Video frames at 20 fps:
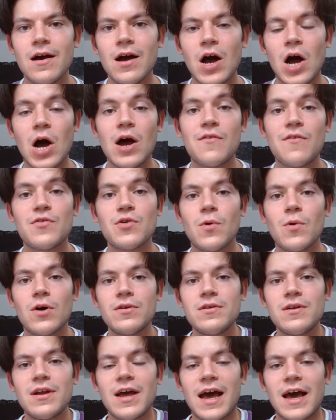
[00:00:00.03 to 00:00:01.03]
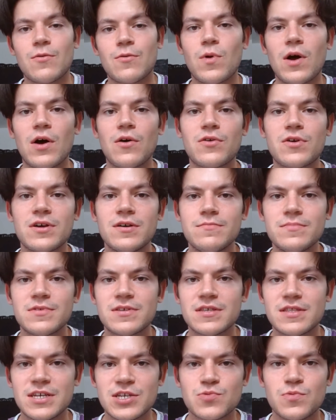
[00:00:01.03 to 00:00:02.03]
Hi everyone, and welcome
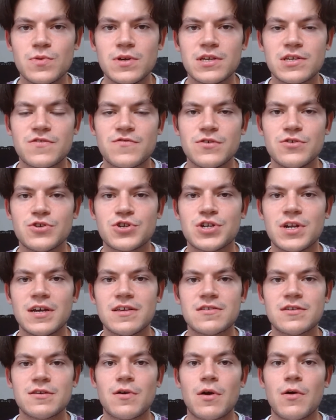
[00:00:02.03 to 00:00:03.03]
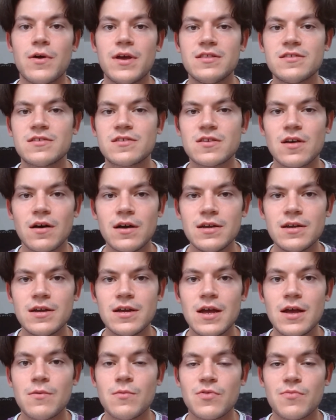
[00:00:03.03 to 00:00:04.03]
to this week's Future Net Zero Insight
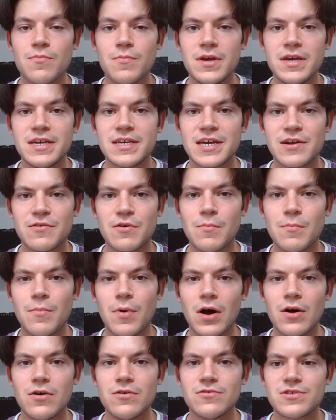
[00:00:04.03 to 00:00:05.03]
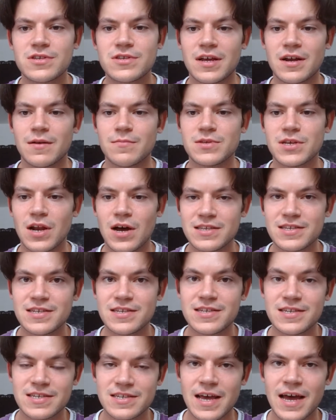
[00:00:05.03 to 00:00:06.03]
with me, Kiran Bose. And I'm
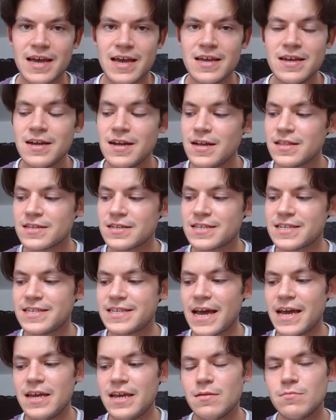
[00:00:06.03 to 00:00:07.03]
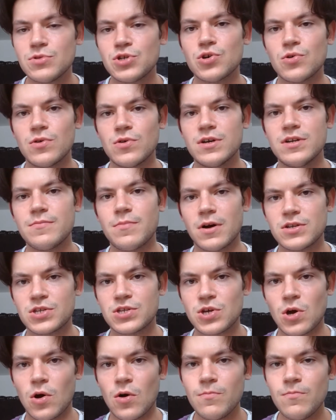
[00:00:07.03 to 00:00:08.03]
delighted to say that today I'm joined by
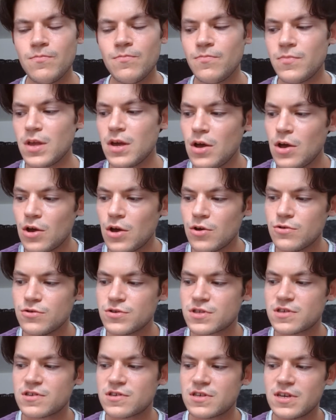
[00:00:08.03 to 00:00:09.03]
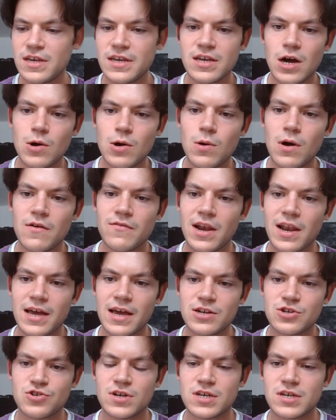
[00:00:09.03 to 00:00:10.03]
Thom, who's the CEO of
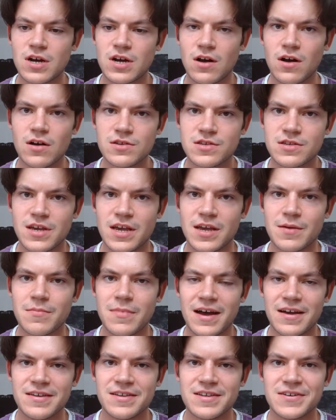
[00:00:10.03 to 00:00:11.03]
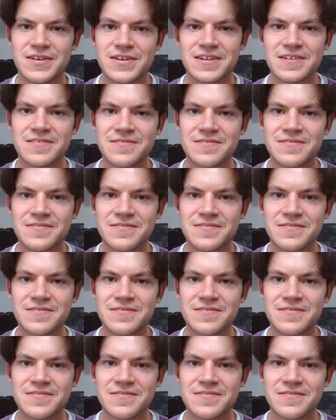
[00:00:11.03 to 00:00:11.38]
Electric Car Scheme. How are you doing?